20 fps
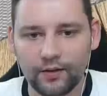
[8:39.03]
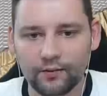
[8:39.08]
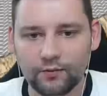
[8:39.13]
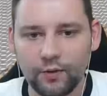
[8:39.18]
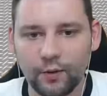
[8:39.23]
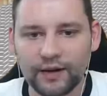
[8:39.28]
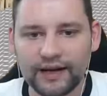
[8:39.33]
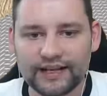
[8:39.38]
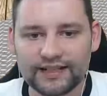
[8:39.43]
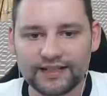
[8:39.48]

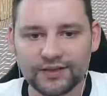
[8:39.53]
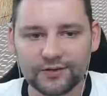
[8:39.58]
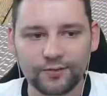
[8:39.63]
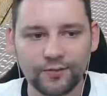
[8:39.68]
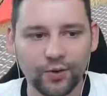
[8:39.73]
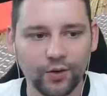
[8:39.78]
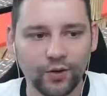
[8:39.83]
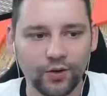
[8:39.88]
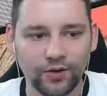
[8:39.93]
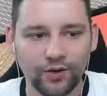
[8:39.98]
Well, we get some
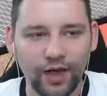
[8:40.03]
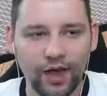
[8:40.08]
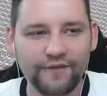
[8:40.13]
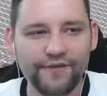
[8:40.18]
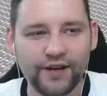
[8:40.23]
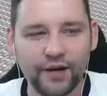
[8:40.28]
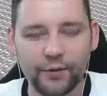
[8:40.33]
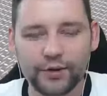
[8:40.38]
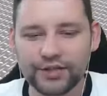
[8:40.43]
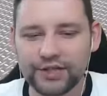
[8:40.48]
more. I
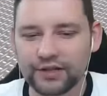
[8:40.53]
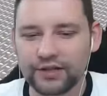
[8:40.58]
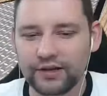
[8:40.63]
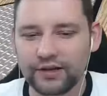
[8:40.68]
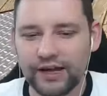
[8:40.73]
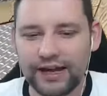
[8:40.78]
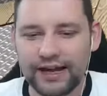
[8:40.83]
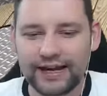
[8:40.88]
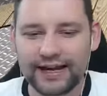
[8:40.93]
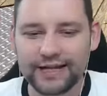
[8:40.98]
feel like we
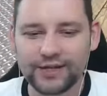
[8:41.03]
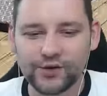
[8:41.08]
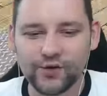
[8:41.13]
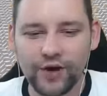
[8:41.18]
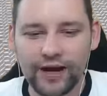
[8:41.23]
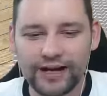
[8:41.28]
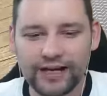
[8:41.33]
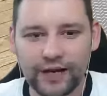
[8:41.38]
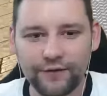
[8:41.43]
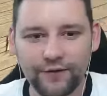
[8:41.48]
should... Let's
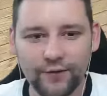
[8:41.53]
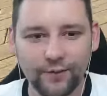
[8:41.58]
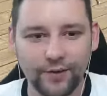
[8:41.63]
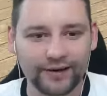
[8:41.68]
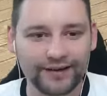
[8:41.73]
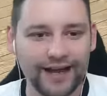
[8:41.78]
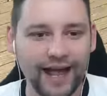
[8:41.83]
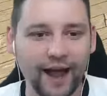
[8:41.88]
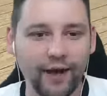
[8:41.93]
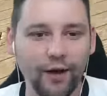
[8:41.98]
try a different
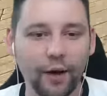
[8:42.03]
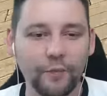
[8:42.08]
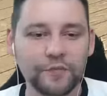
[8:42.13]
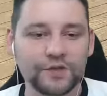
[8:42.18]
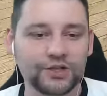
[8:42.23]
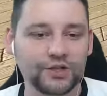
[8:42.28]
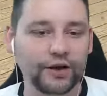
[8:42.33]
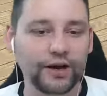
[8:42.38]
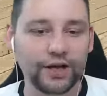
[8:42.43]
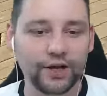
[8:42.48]
one now. I'm
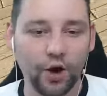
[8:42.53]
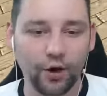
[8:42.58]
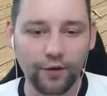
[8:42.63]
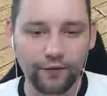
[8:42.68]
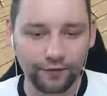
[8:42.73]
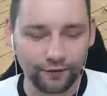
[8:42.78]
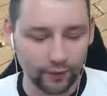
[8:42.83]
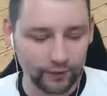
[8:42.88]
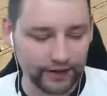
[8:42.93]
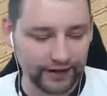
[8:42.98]
kind of
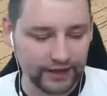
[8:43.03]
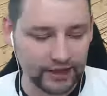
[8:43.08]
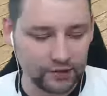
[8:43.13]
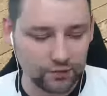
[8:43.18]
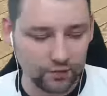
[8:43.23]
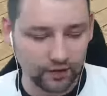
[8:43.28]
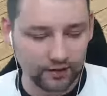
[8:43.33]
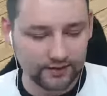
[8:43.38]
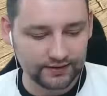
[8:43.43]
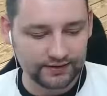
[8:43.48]
going through
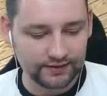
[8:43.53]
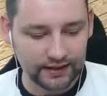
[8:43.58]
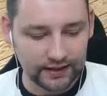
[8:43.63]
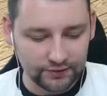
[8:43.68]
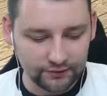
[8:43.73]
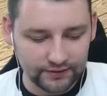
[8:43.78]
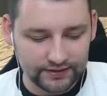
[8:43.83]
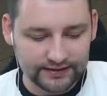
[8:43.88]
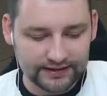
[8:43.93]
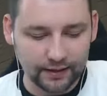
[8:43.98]
each one, so
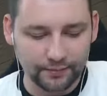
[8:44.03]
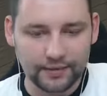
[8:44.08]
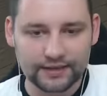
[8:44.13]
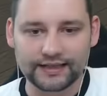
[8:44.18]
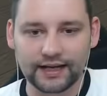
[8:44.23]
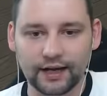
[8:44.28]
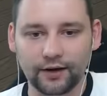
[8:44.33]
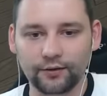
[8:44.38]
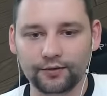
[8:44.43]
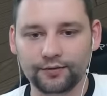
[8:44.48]
let's reset
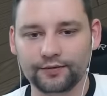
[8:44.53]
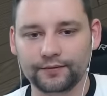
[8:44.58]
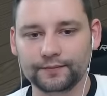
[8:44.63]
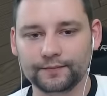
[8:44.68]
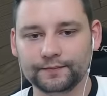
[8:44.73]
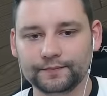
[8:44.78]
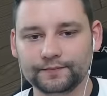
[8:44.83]
myself.